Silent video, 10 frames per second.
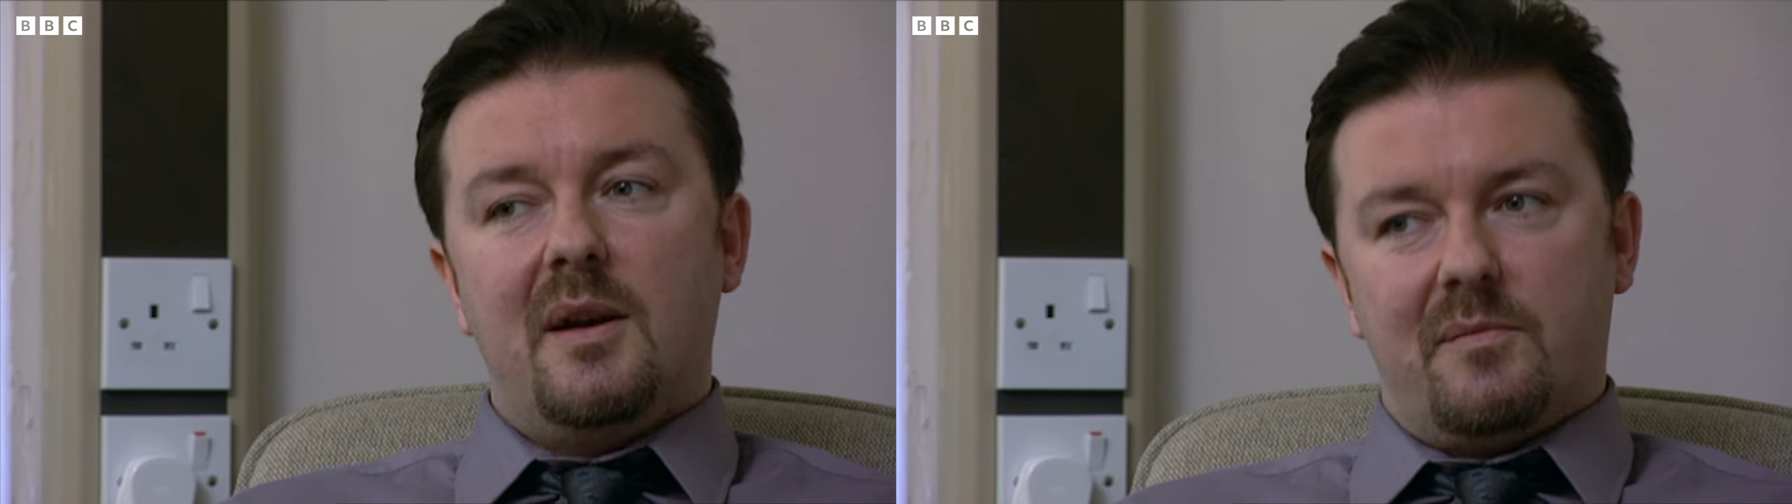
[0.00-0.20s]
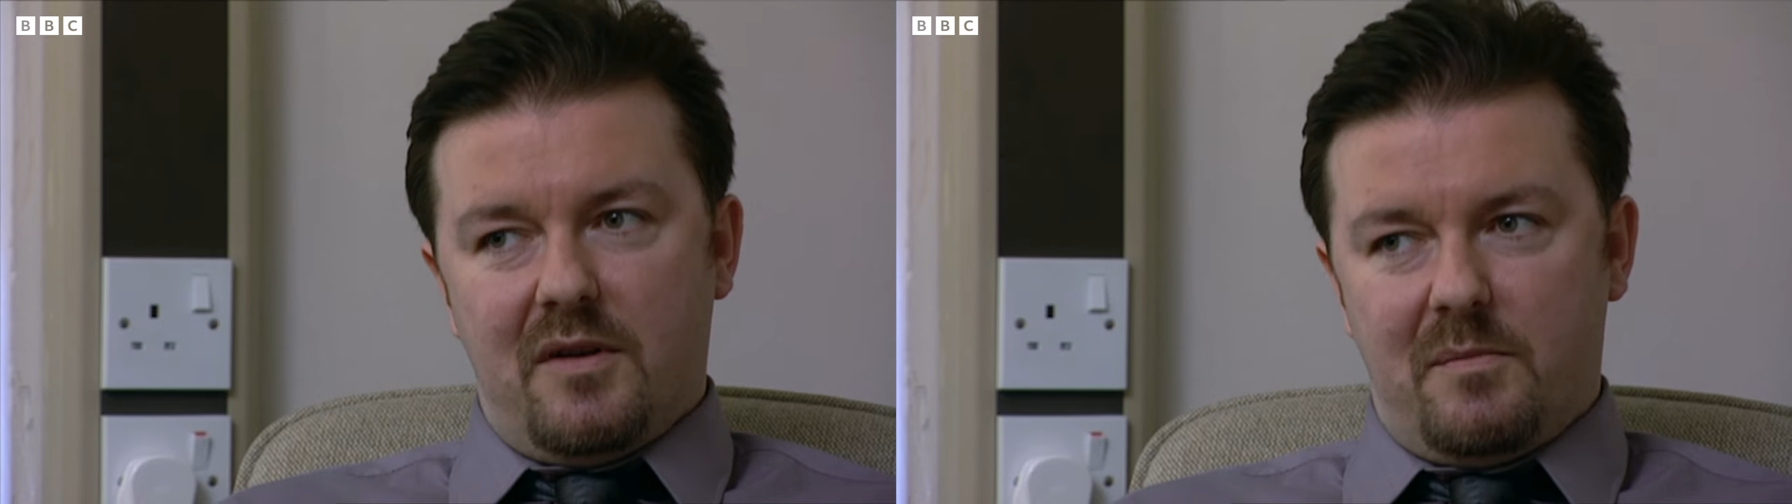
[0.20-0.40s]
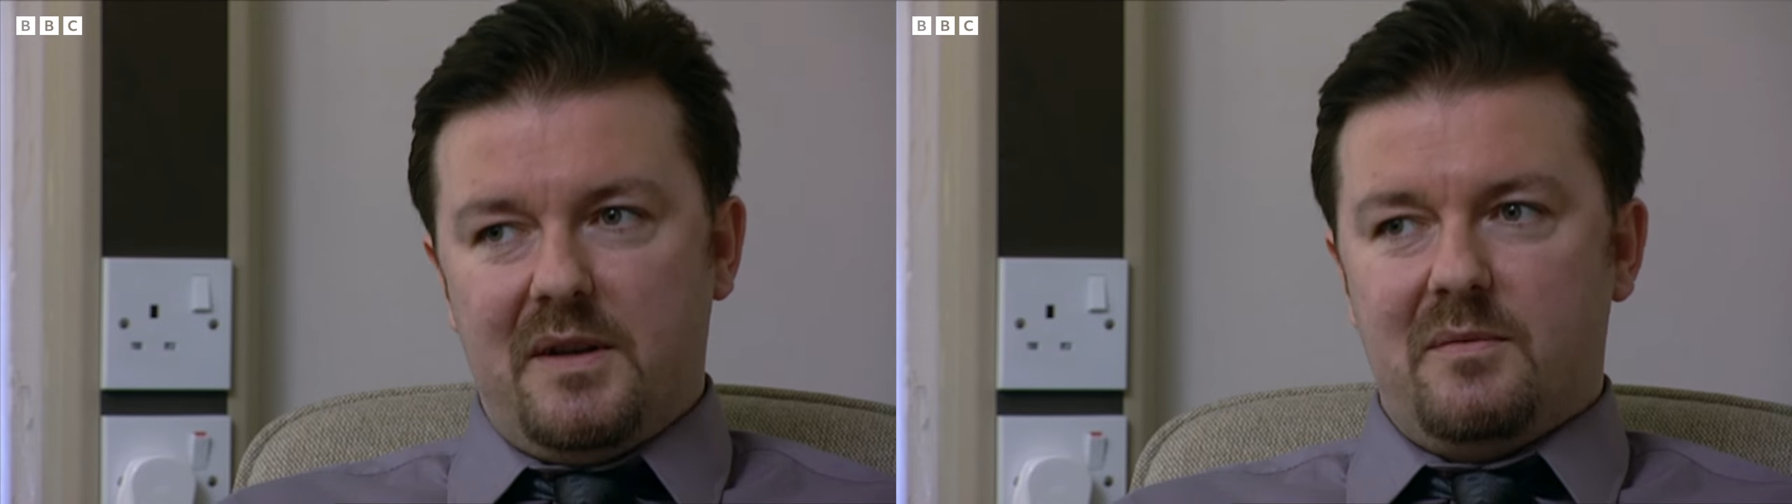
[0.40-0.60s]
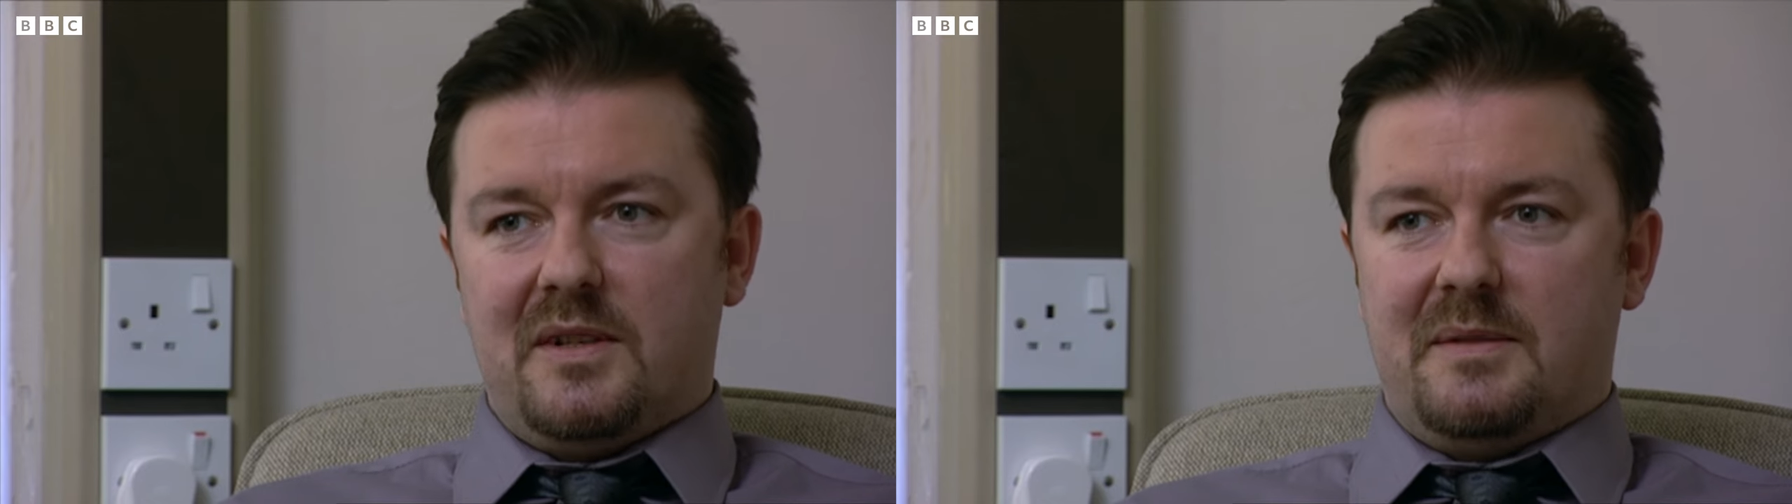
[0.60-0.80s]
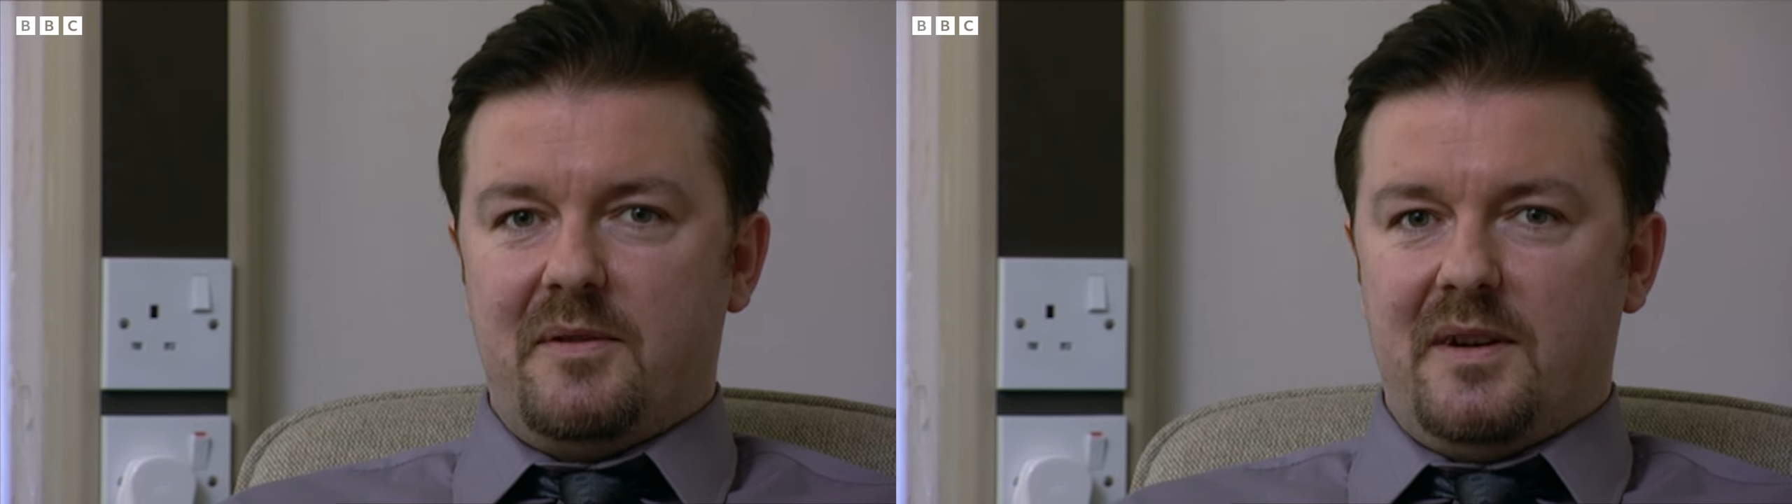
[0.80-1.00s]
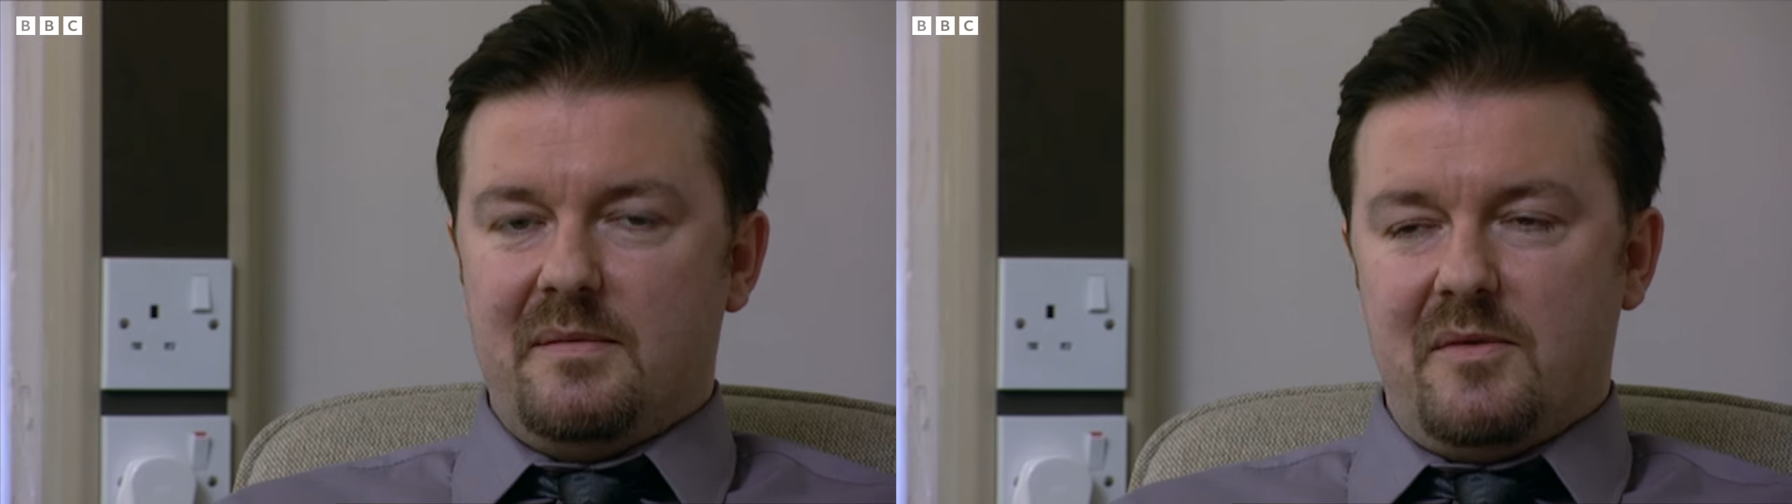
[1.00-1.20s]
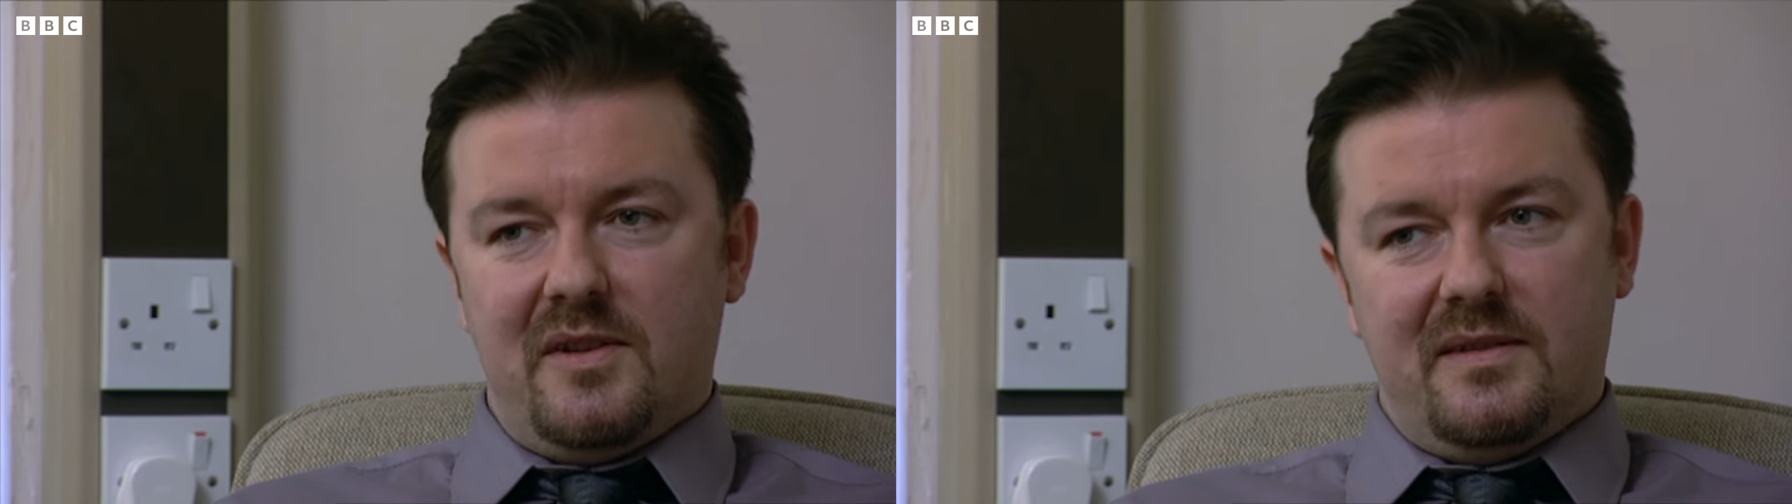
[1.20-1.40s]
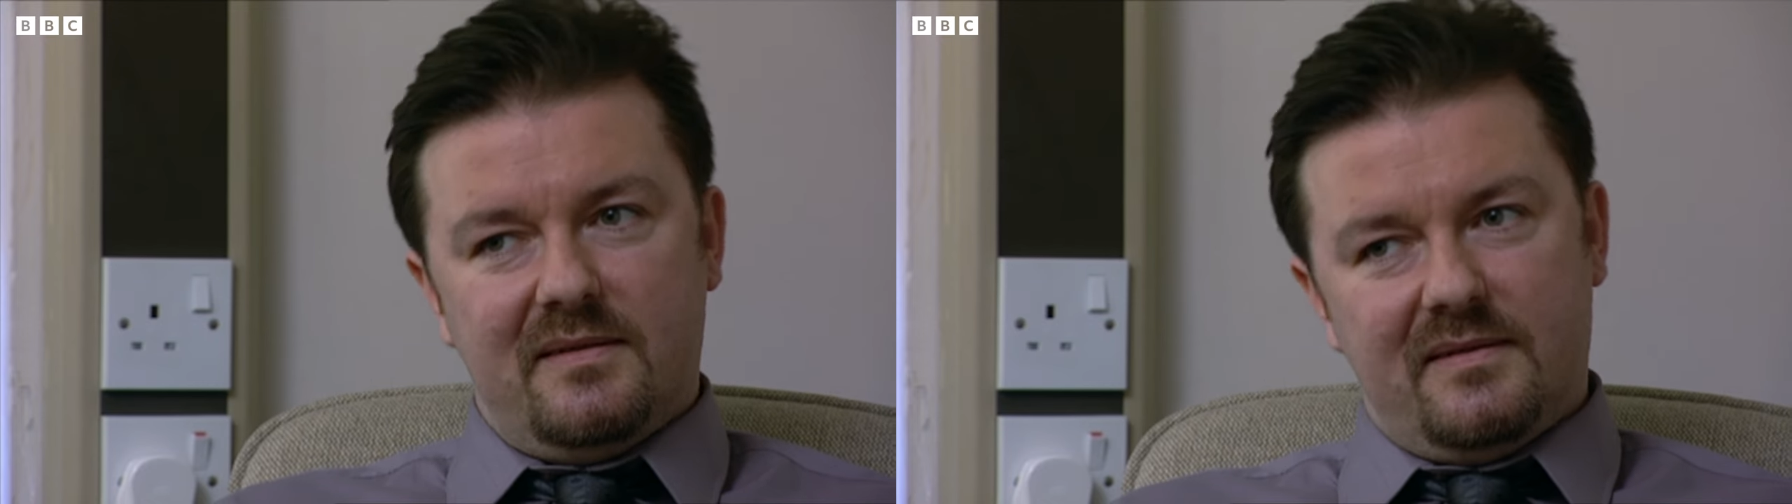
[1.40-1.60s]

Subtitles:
Probably what spurred them on.